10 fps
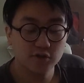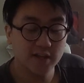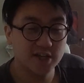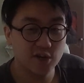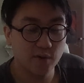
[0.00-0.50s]

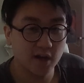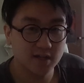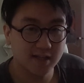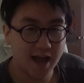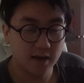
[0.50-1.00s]
they genuinely
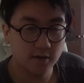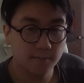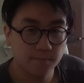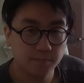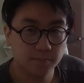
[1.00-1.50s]
understand.
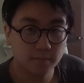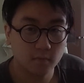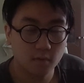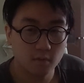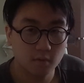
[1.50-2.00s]

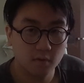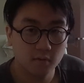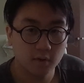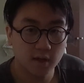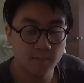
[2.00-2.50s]

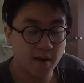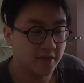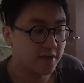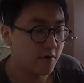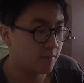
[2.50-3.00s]
And a better
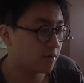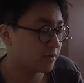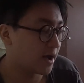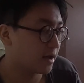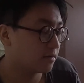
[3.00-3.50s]
theorem
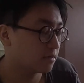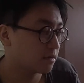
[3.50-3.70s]
on that.